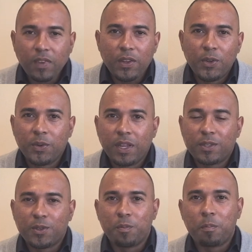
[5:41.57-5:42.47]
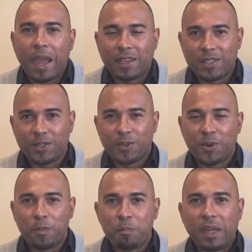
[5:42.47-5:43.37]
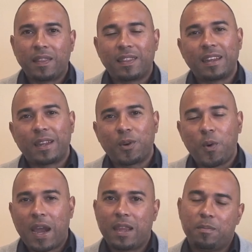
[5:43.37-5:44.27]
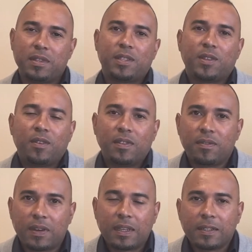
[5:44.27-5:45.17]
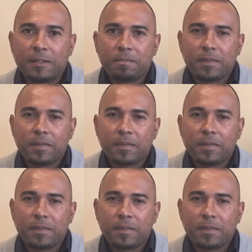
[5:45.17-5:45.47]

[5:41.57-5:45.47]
you need to match or meet the requirements of the funder.